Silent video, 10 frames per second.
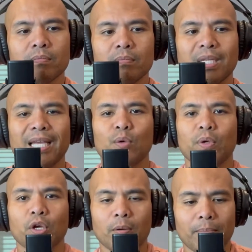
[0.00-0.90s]

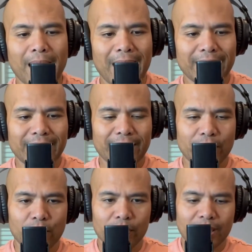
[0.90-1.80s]
And we are back
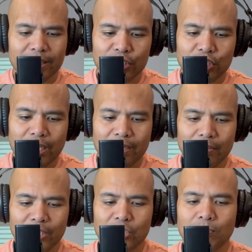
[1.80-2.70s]
here. I'd like to shout
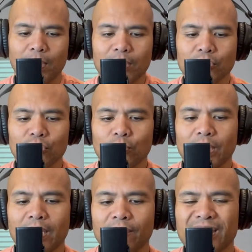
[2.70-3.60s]
out a sponsor.
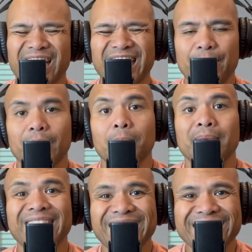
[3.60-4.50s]
We have Dynamic
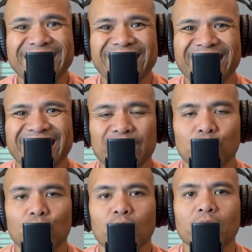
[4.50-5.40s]
PT
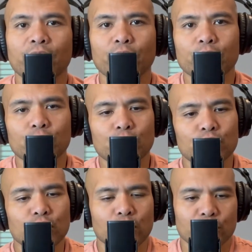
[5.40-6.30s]
in Rutherford, New
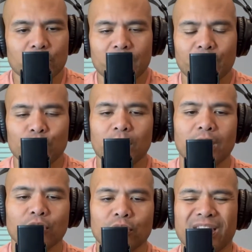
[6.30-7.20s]
Jersey. If you
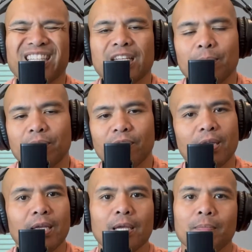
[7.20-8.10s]
guys are any type of
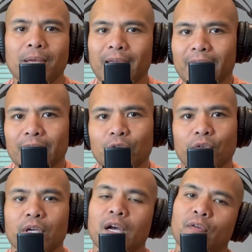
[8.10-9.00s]
pain or
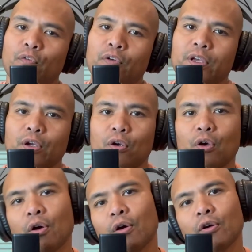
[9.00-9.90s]
recovery or
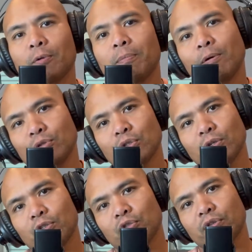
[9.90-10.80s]
hurt or post
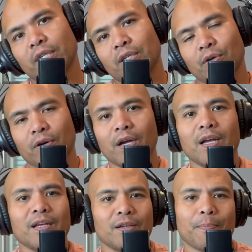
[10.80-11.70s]
surgery or
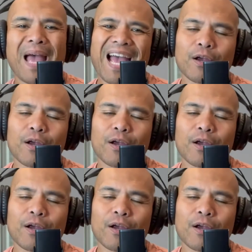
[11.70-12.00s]
your back